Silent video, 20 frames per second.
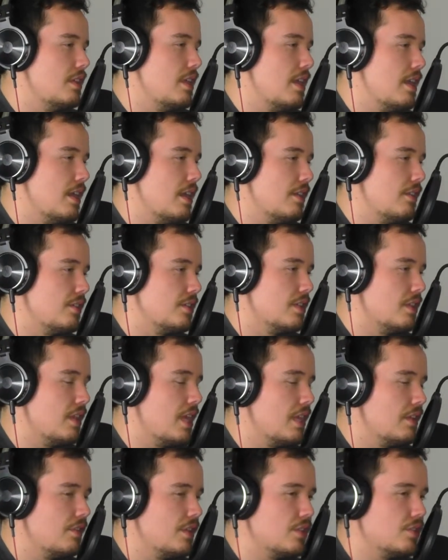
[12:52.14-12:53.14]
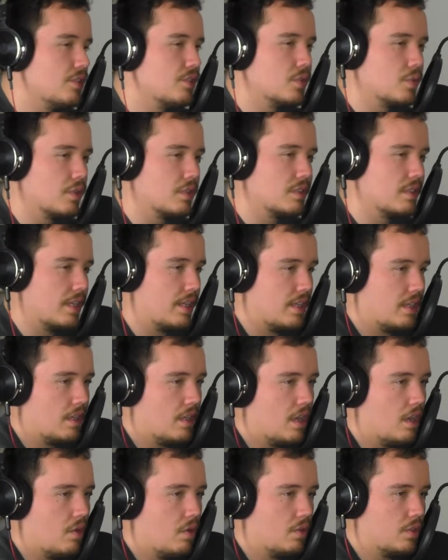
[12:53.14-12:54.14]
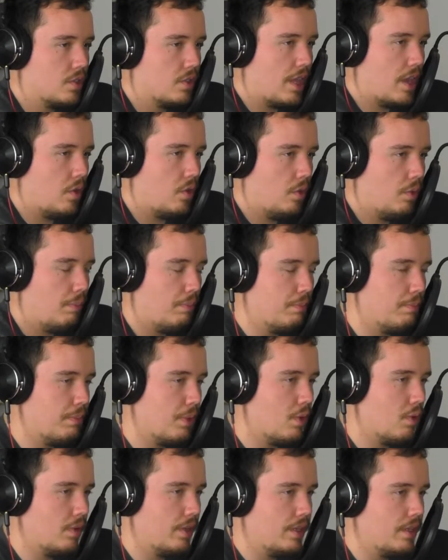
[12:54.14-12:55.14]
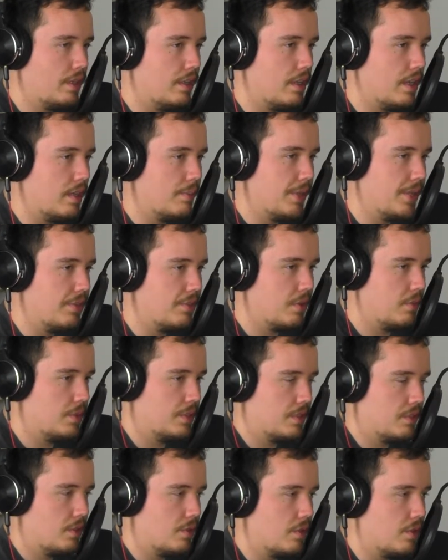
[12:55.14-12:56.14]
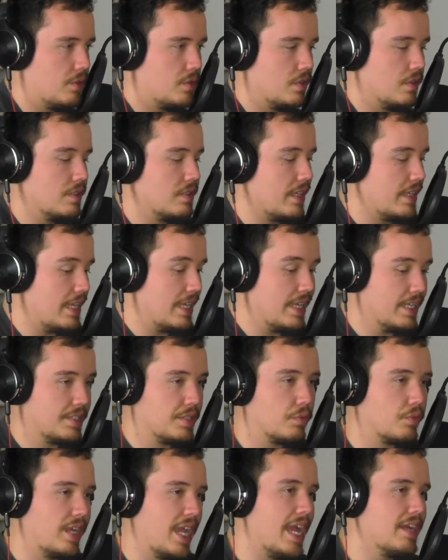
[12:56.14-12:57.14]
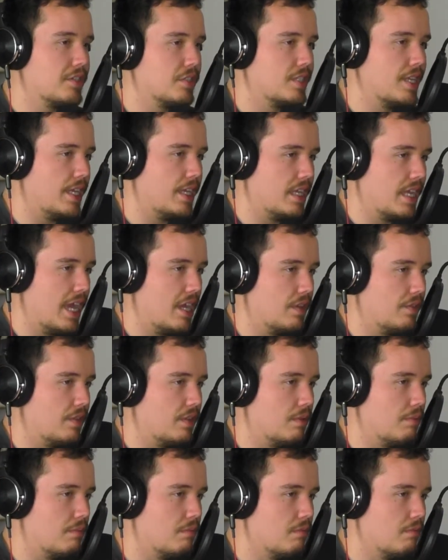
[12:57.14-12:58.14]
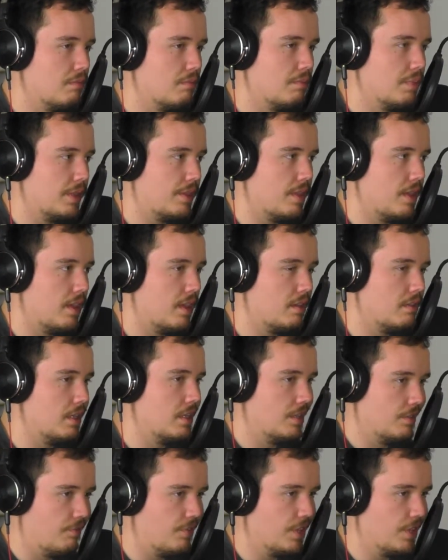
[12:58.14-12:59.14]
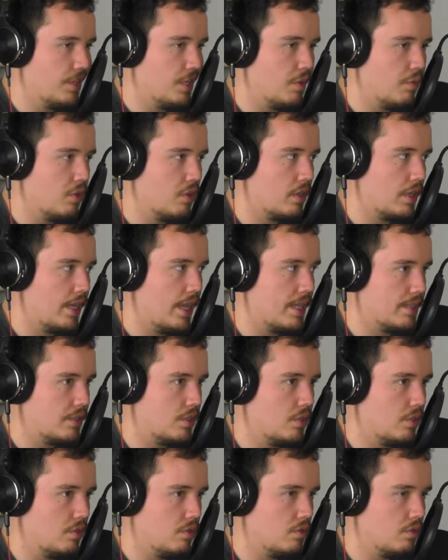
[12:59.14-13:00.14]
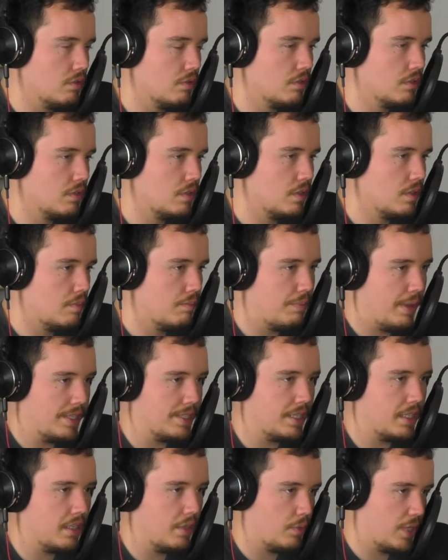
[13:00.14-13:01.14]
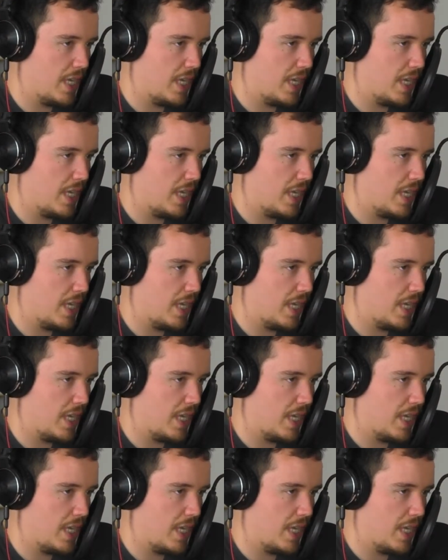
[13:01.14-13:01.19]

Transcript: Yeah, there's a lot of issues where it's like, oh, so that whole point in Iron Man 3 was useless. Like he gets the reactor taken out of him, but then in Infinity War he has a new, basically